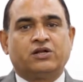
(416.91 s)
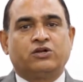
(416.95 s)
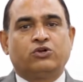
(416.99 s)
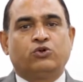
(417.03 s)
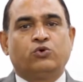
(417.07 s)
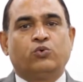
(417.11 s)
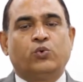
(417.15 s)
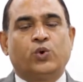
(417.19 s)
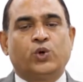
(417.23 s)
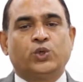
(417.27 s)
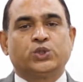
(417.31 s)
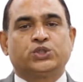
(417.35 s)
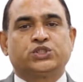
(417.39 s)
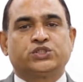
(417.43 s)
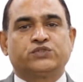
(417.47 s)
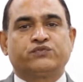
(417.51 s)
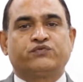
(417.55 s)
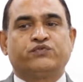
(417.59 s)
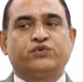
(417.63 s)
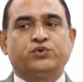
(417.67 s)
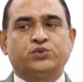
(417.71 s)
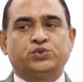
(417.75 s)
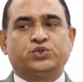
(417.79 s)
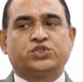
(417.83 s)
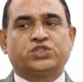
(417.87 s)
towards
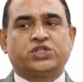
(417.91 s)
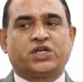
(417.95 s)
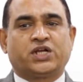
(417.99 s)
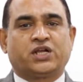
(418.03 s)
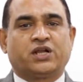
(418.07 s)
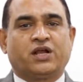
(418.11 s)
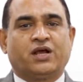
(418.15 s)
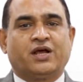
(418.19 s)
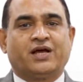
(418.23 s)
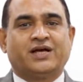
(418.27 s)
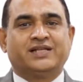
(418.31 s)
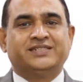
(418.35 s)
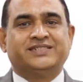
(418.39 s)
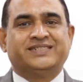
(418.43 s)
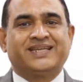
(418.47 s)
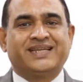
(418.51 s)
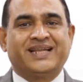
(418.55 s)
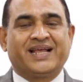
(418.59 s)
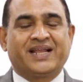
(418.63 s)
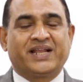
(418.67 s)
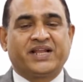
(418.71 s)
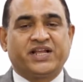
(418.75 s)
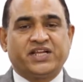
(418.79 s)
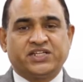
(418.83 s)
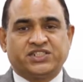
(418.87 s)
future
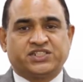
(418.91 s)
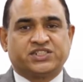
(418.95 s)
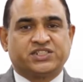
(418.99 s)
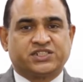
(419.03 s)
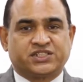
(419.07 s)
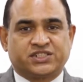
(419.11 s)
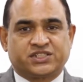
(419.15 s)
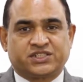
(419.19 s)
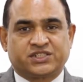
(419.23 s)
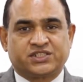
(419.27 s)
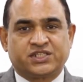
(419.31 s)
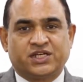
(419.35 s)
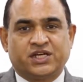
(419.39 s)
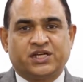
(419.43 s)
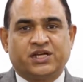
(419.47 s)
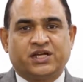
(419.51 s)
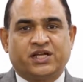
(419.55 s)
generations.